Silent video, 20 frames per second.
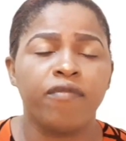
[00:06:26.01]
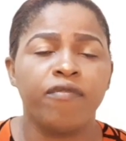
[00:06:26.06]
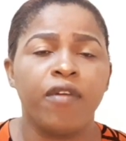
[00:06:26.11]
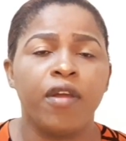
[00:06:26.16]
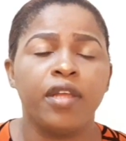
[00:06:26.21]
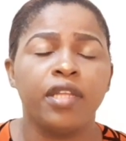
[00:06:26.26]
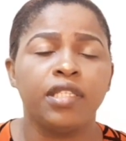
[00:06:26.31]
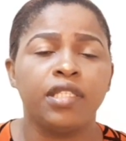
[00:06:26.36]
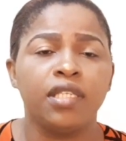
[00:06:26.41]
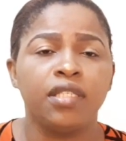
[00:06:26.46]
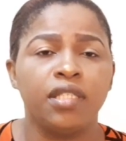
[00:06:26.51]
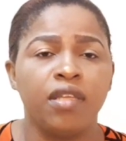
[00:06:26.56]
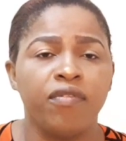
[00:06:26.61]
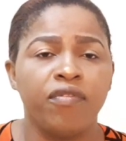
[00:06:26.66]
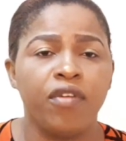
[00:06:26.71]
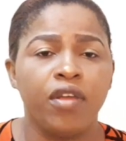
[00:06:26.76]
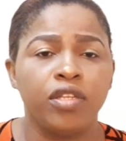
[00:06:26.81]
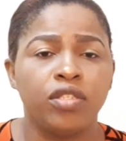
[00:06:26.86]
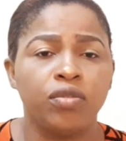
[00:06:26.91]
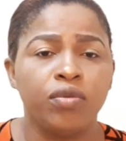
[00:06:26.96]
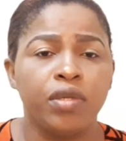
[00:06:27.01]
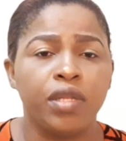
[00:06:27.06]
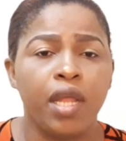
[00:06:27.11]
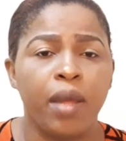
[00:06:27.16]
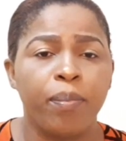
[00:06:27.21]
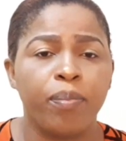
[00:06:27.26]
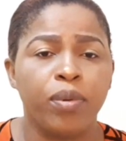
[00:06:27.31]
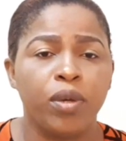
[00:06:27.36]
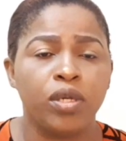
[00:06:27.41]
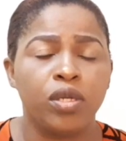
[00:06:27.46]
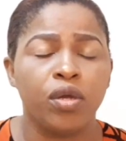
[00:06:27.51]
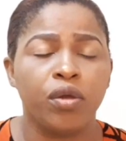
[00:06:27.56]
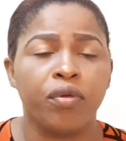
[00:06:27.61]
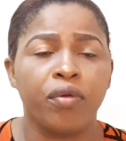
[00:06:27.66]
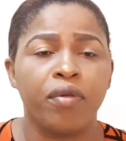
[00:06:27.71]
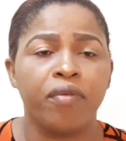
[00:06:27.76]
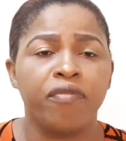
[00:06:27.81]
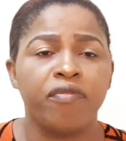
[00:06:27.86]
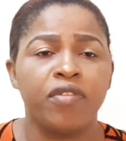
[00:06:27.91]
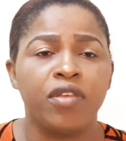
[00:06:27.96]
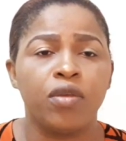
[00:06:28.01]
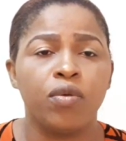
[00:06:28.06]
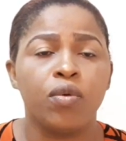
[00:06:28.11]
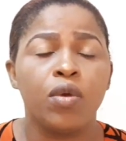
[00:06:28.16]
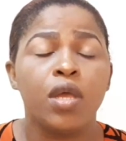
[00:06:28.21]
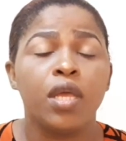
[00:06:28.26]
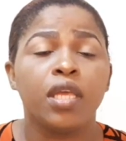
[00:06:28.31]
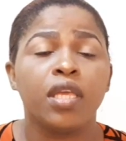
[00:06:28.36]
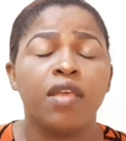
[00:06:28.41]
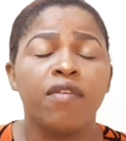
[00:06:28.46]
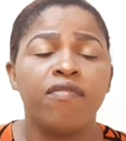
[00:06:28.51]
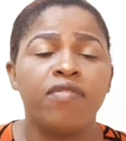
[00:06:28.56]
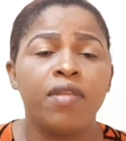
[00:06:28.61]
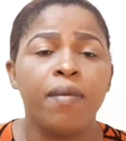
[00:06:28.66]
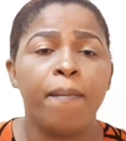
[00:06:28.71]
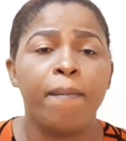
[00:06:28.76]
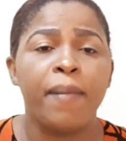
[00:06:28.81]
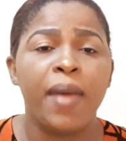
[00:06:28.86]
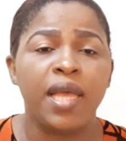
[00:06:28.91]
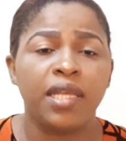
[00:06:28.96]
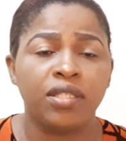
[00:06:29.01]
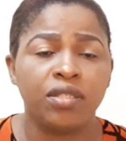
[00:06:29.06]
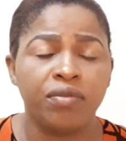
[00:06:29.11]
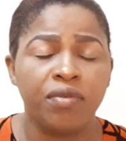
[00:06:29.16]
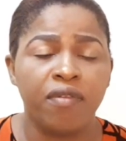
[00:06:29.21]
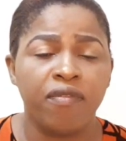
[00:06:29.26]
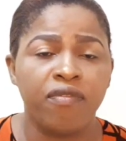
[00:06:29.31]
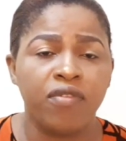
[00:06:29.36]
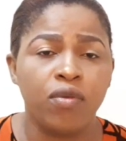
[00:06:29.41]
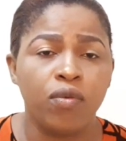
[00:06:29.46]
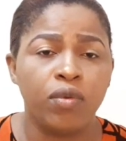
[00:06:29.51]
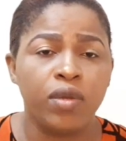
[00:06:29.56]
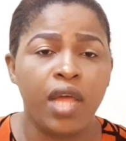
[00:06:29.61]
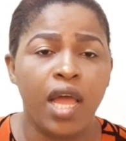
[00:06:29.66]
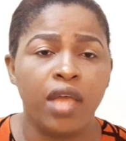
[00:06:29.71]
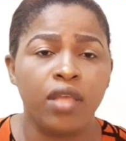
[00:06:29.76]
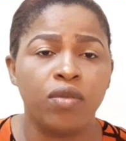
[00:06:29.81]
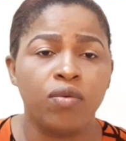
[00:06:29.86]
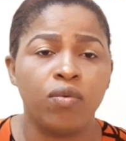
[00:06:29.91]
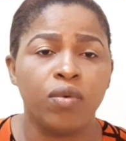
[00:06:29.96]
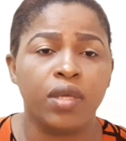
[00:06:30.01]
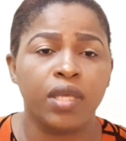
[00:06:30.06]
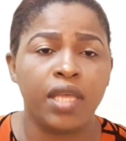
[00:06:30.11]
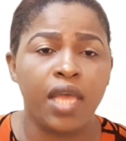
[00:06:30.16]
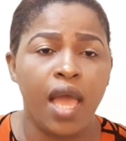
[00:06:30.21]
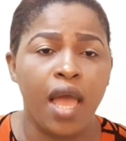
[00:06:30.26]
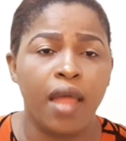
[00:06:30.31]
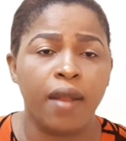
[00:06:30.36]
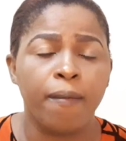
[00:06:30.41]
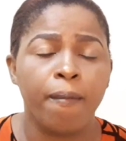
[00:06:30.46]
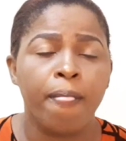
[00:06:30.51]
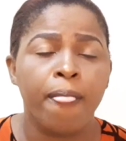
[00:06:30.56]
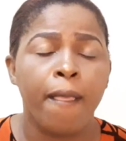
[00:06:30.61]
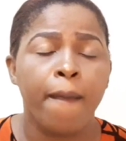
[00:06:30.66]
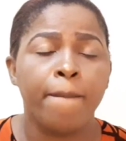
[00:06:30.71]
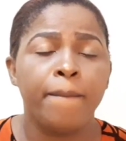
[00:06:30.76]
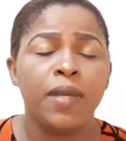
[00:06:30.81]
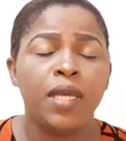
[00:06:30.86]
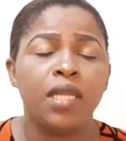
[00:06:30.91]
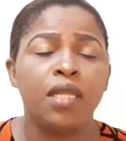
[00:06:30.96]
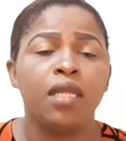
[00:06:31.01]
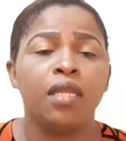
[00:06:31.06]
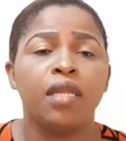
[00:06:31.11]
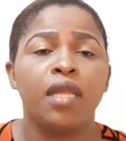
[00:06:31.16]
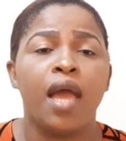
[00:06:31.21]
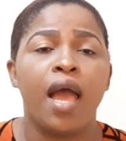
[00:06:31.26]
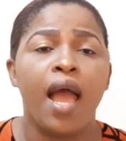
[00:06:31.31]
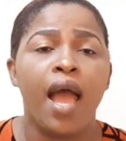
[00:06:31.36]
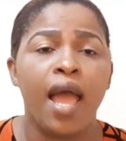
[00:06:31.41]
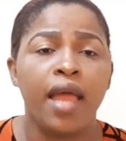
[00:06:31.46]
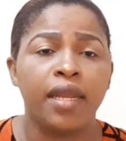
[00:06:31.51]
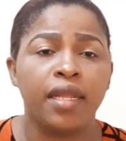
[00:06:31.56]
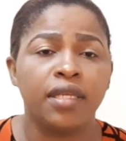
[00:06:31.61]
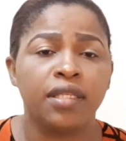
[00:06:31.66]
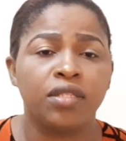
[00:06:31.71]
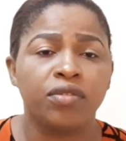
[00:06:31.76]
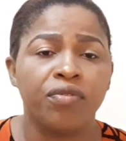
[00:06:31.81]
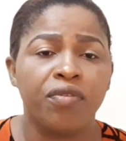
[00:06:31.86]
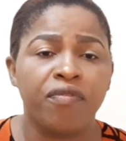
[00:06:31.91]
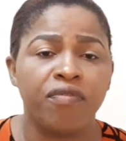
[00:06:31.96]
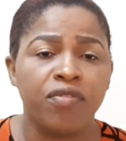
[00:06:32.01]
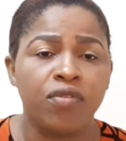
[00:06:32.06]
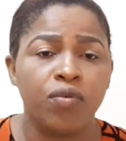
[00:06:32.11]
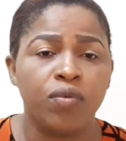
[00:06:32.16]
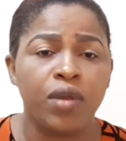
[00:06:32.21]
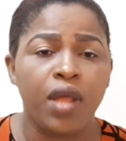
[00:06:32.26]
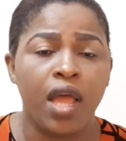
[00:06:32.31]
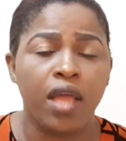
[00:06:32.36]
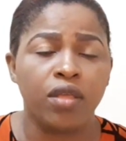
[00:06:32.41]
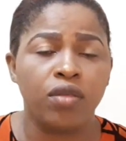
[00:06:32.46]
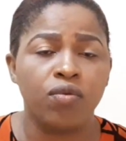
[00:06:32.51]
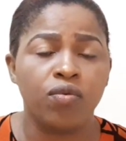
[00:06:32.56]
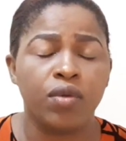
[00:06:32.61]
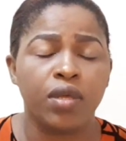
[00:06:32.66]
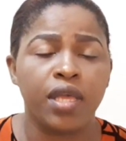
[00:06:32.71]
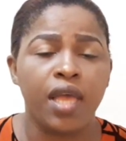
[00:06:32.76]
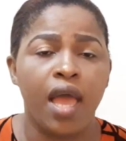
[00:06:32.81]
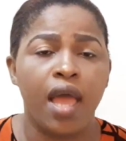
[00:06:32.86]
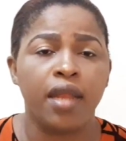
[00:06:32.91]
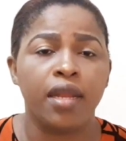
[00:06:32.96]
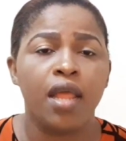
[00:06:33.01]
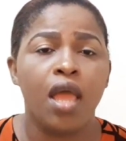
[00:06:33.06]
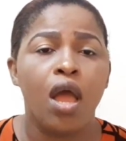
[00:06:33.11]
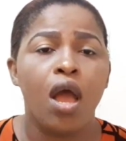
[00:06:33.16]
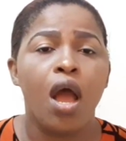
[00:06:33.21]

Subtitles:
For instance, if you're doing a product review, give the best review that you can, meaning the honest review that you can.